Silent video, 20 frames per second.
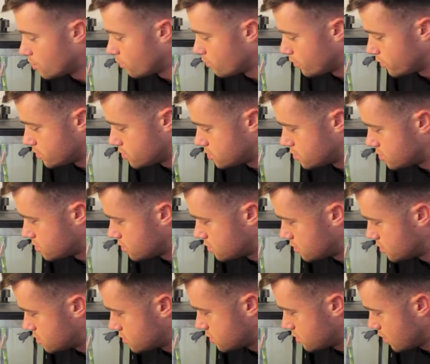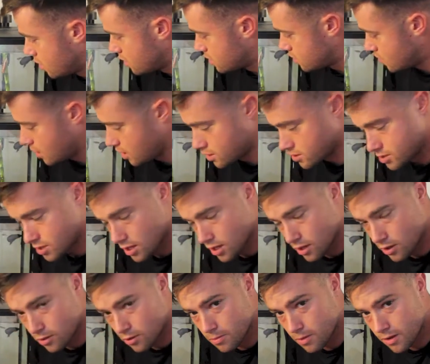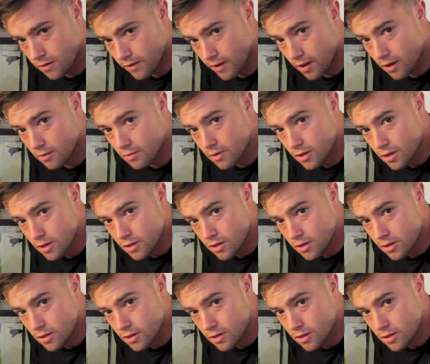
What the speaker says: once the tank's getting a little bit developed.